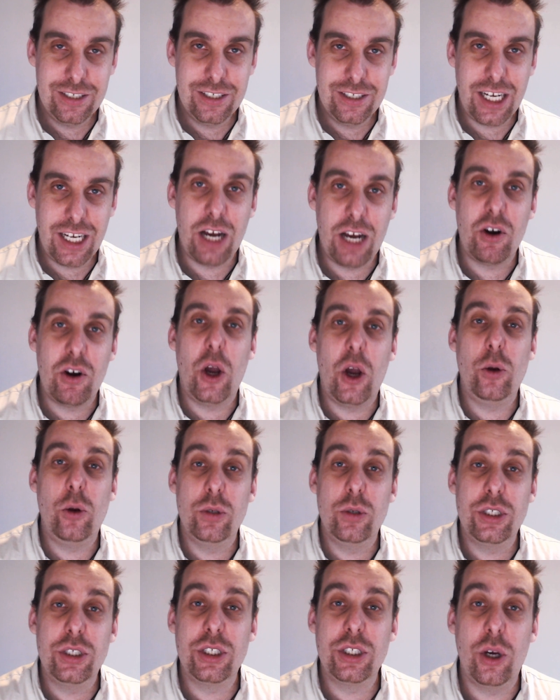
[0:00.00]
our own
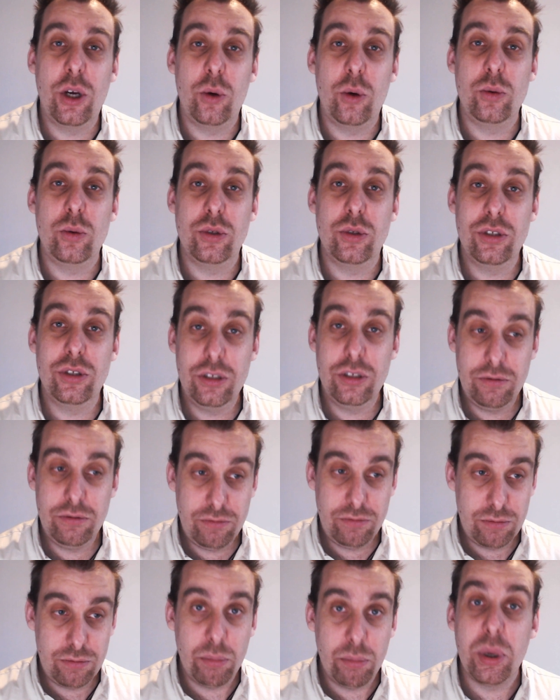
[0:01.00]
soul's
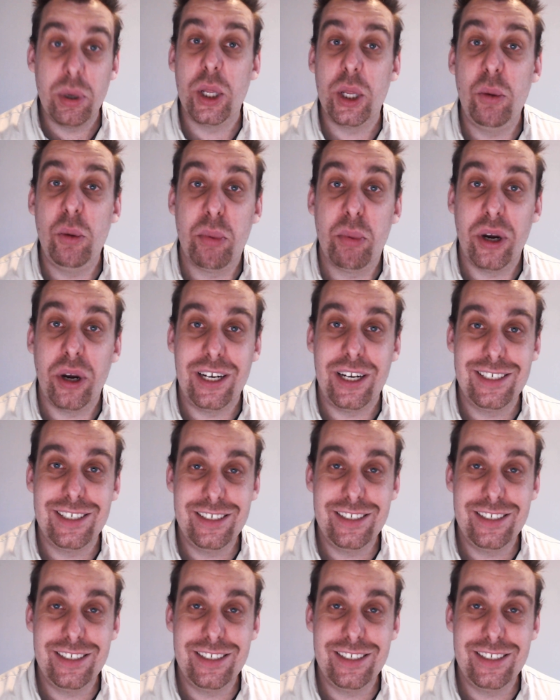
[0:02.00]
blueprint.